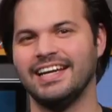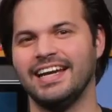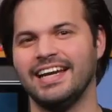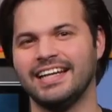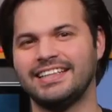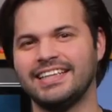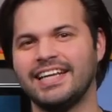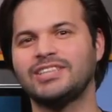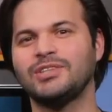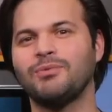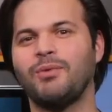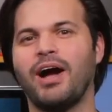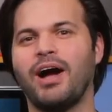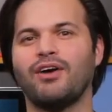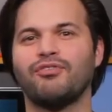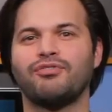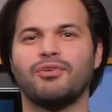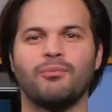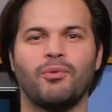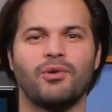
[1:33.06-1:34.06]
It takes a
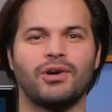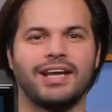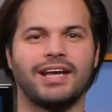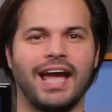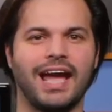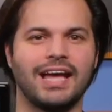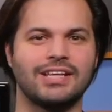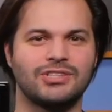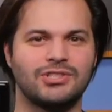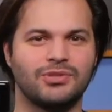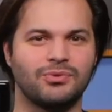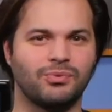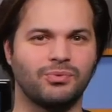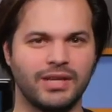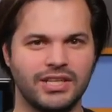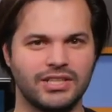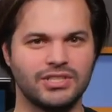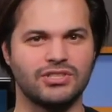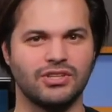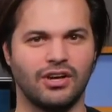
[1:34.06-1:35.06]
while for more gas to
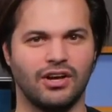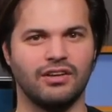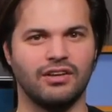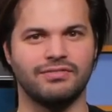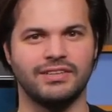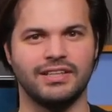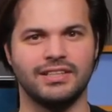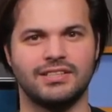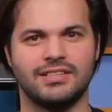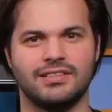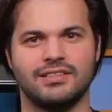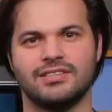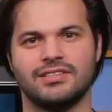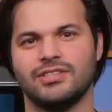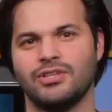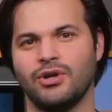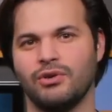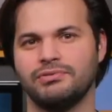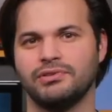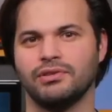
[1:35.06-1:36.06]
redissolve into the
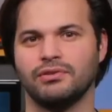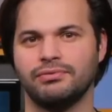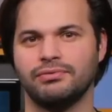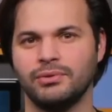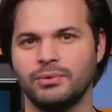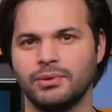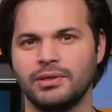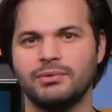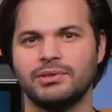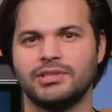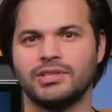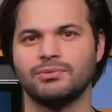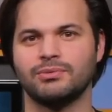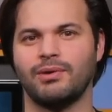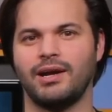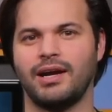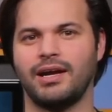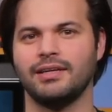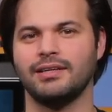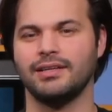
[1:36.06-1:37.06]
synovial fluid, which is
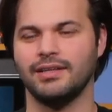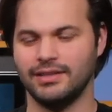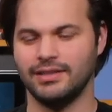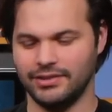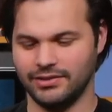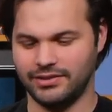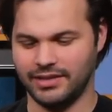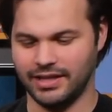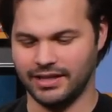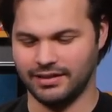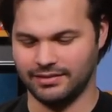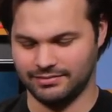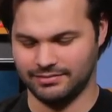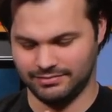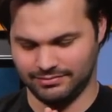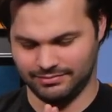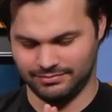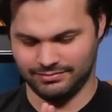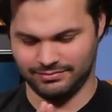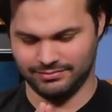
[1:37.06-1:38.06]
why you can't
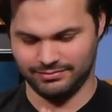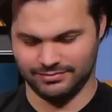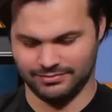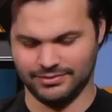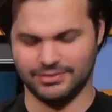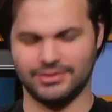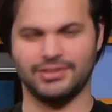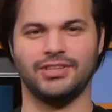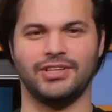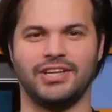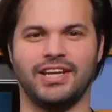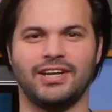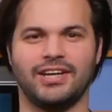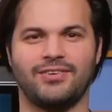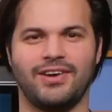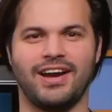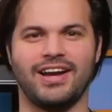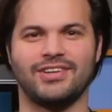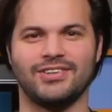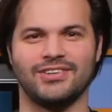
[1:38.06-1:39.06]
you can't
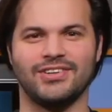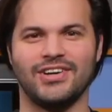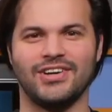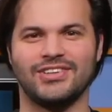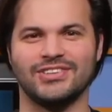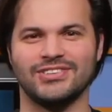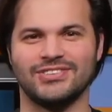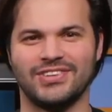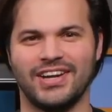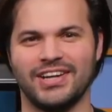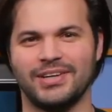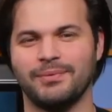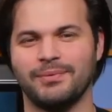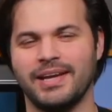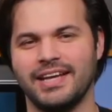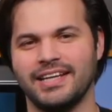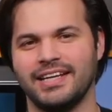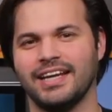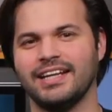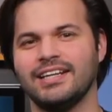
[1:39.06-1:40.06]
crack your knuckles right
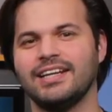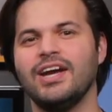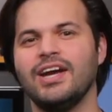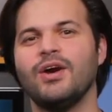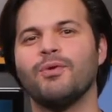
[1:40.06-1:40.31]
away again.